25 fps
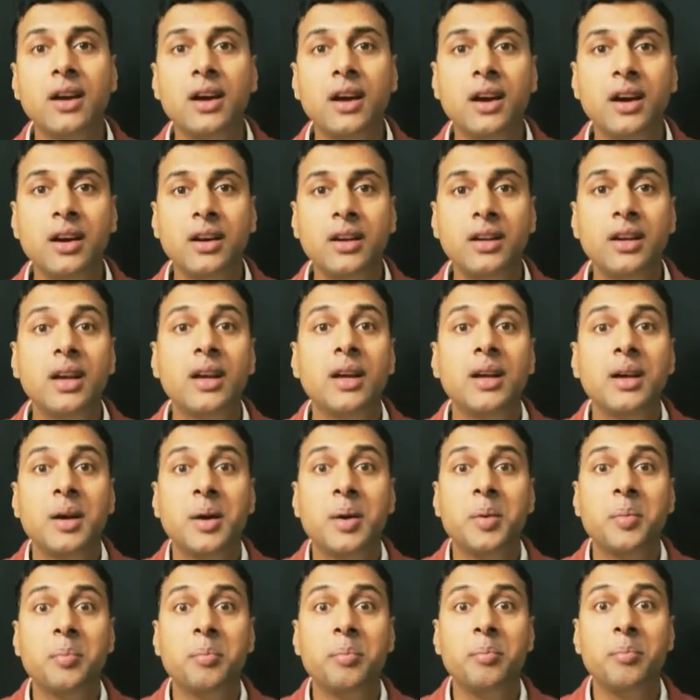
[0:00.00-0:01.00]
earned
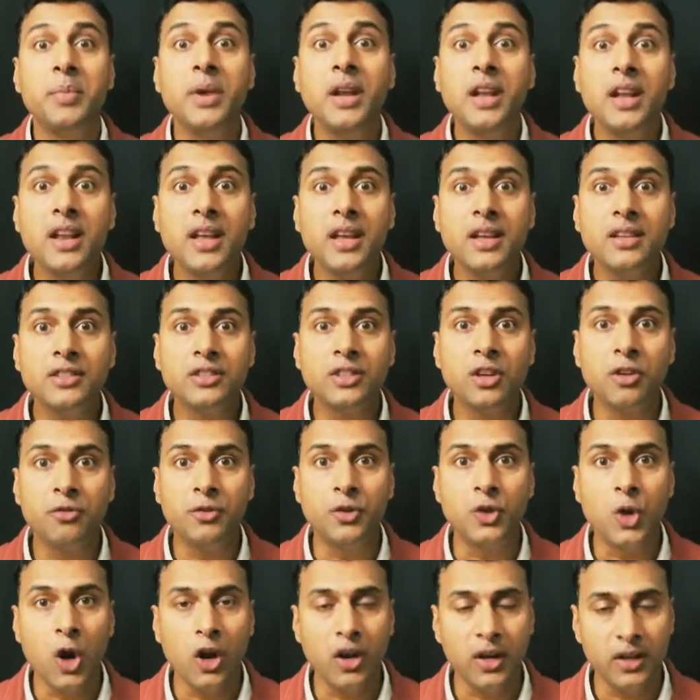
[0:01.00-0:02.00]
millions of
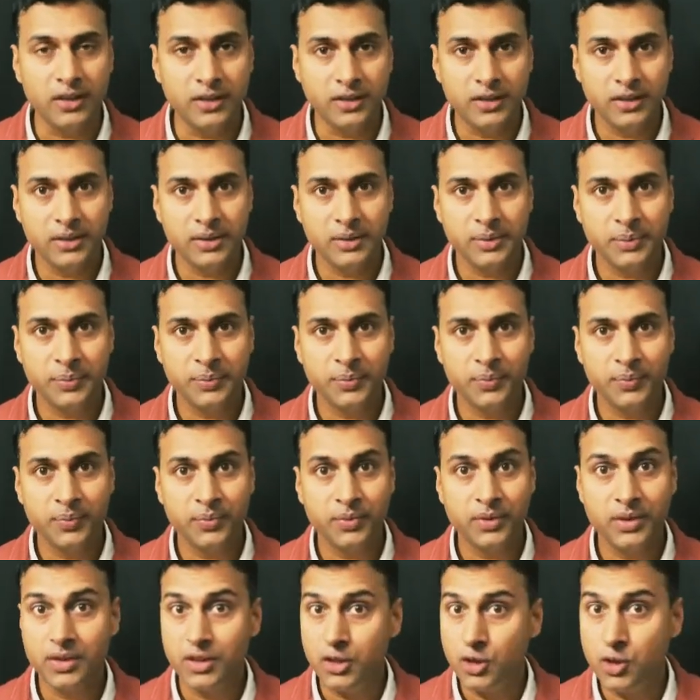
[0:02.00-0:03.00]
dollars
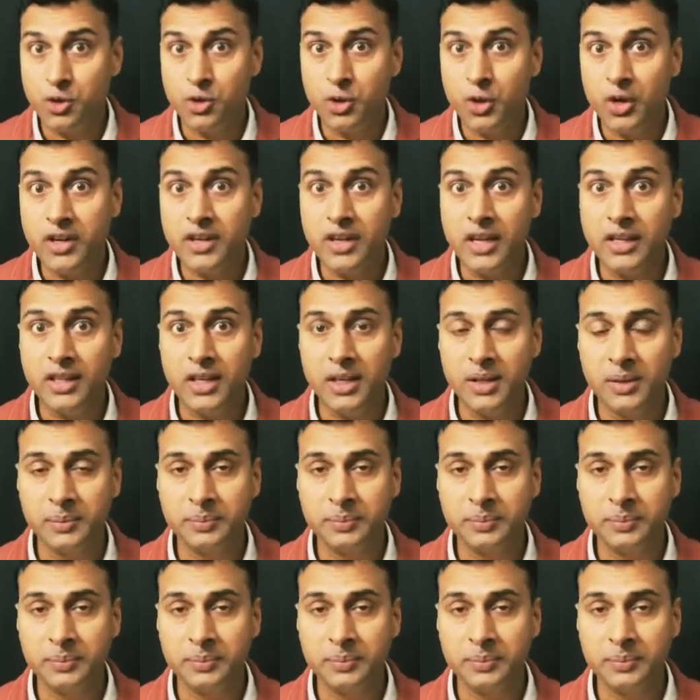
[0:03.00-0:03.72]
doing nothing.